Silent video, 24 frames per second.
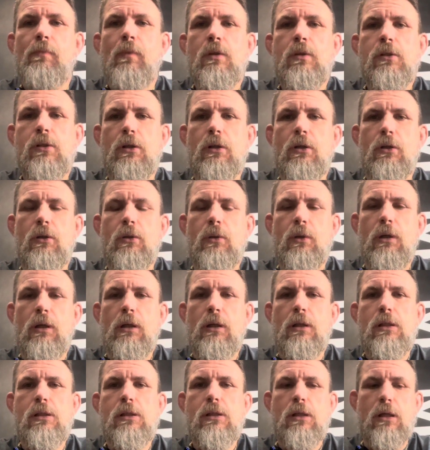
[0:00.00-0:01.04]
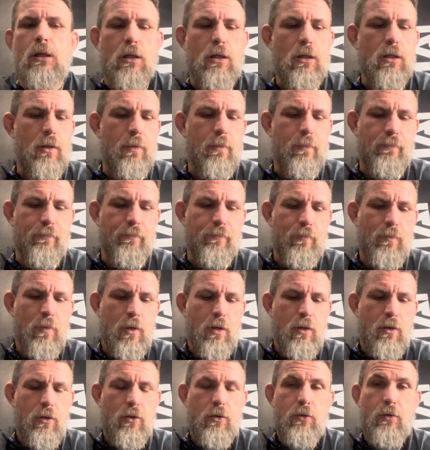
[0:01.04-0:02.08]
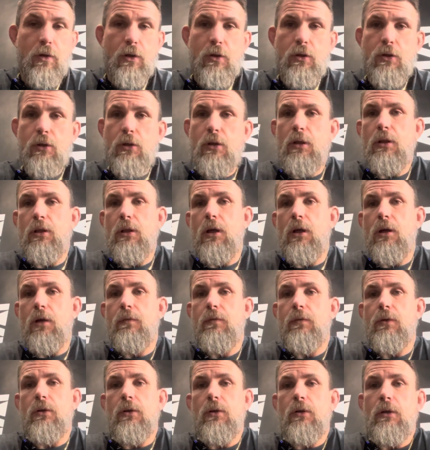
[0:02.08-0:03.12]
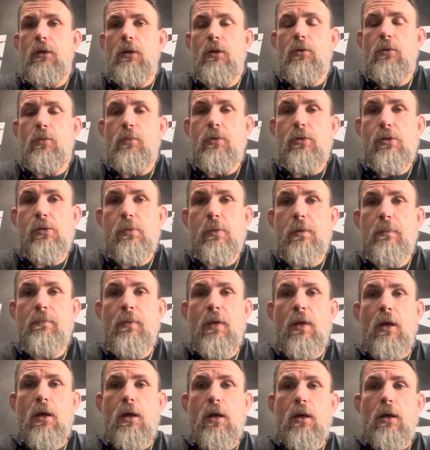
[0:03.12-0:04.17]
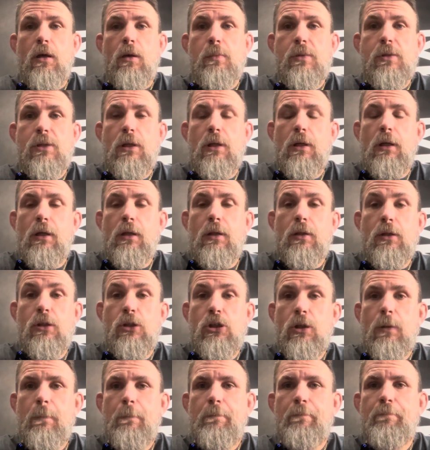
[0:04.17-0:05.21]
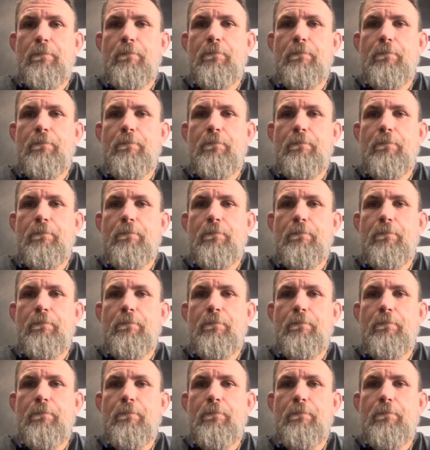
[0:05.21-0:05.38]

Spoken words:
So it's 3:30 in the afternoon here in Brisbane. I'm sitting in the gym.